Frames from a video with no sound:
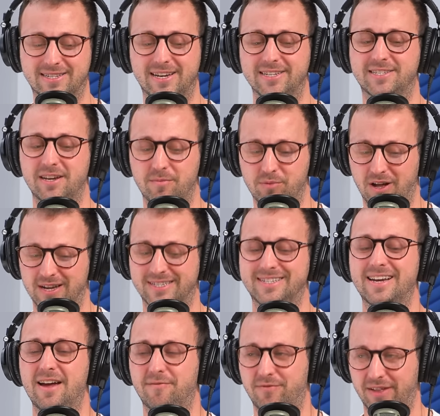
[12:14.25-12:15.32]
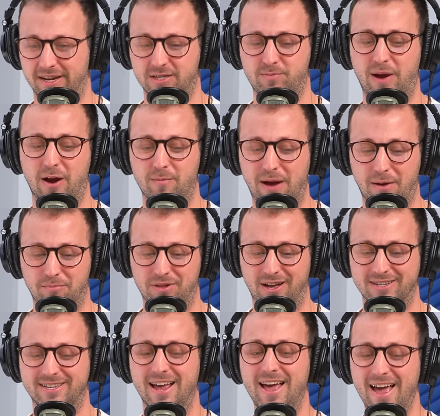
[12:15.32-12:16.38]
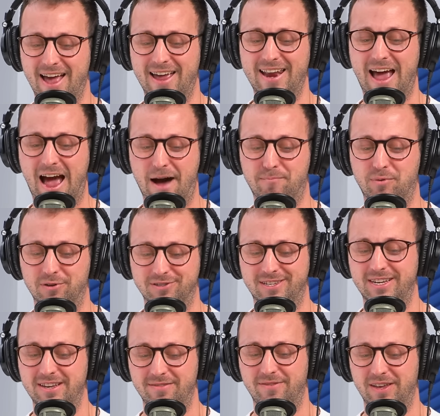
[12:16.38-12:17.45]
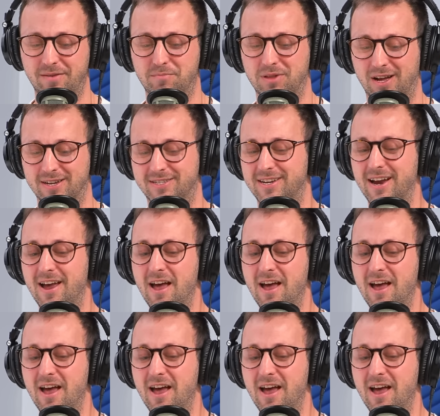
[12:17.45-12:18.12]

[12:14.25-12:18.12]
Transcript: Disney Plus, Netflix, Paramount Plus, and Apple TV Plus.